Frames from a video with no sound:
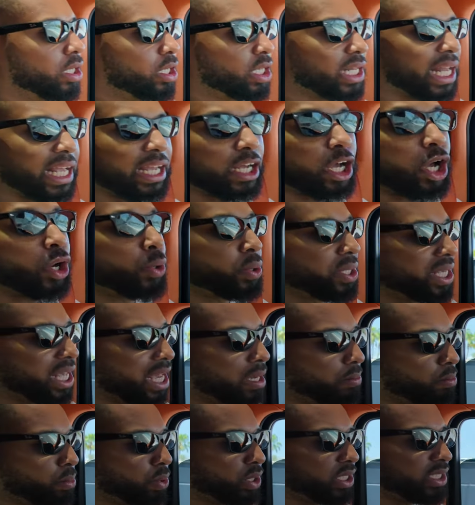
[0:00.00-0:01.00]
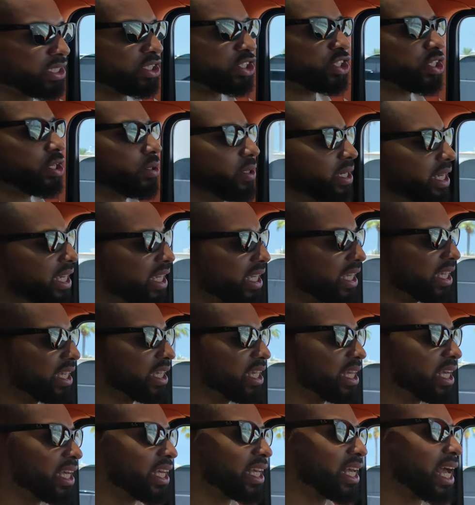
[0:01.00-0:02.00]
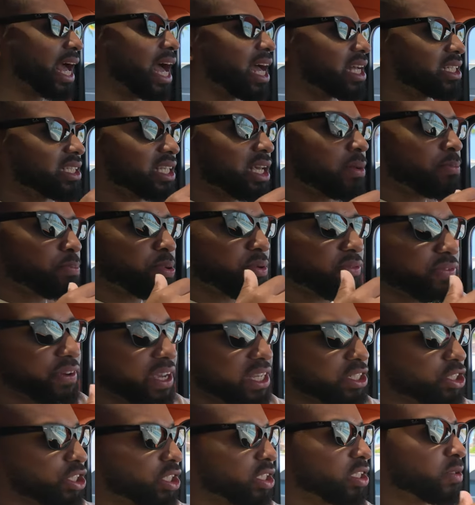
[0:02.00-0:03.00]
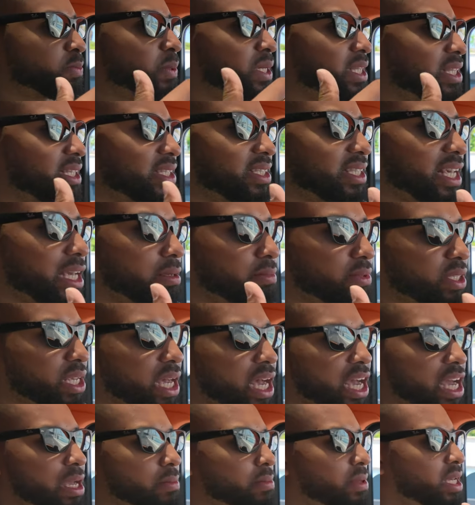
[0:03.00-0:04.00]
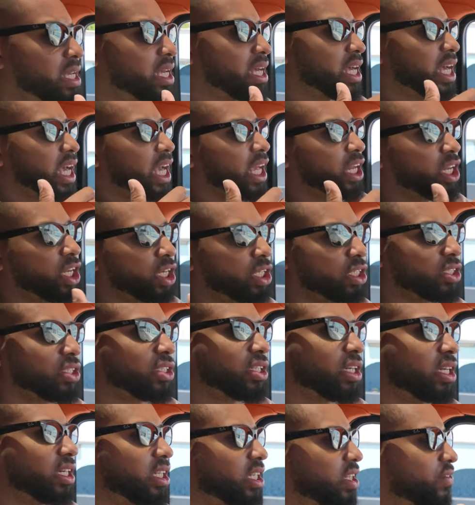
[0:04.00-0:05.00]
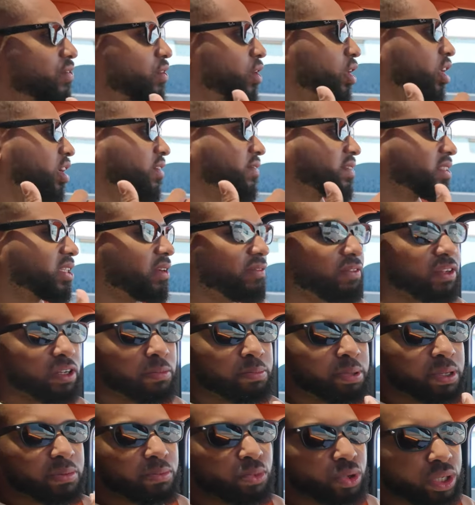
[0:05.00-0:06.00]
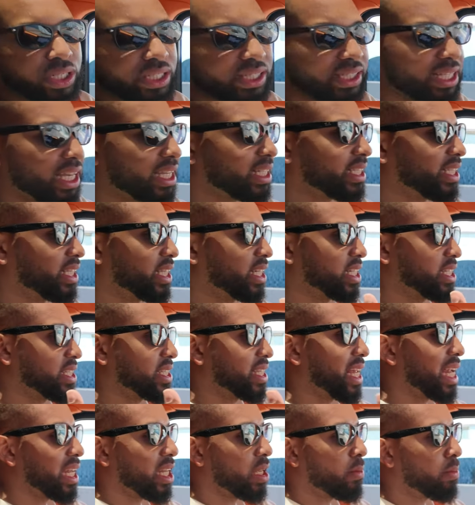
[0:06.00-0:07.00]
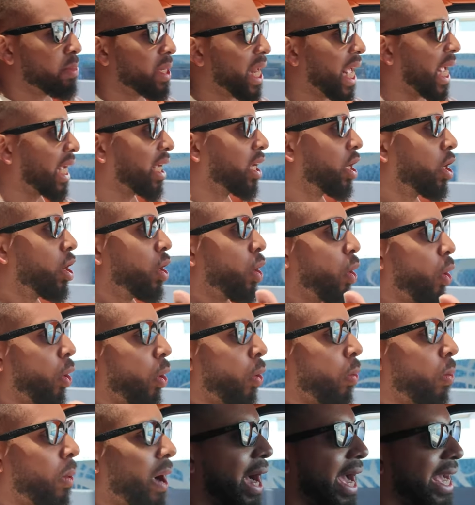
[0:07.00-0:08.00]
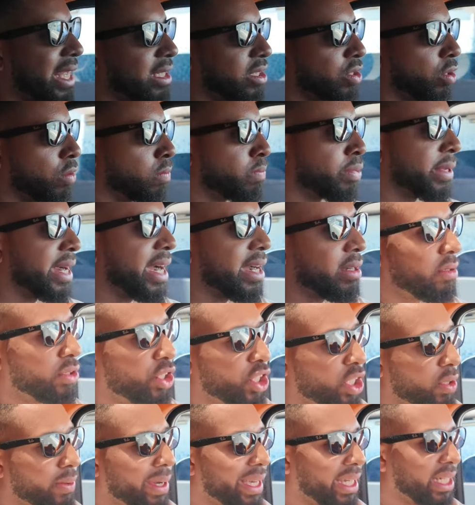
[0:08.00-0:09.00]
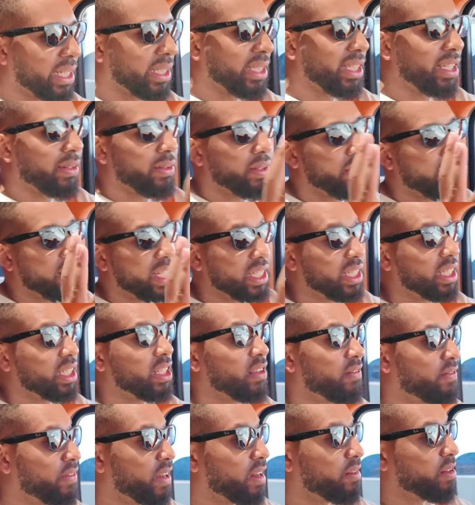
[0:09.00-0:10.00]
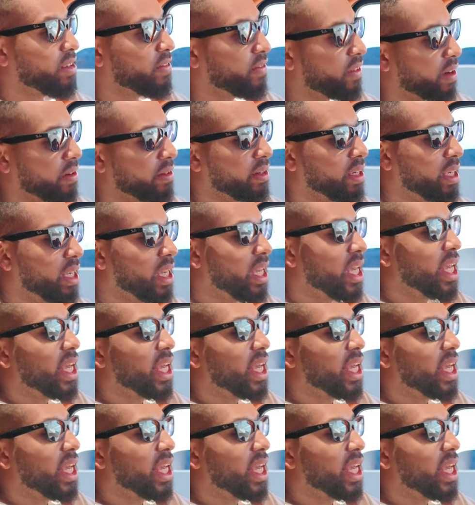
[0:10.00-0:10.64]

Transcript: like OEM would, so it, it has imperfections, but at the same time, it looks good. If you're looking for something a bit more exciting than the standard black or white or brown G-Wagon interior, this is a very, very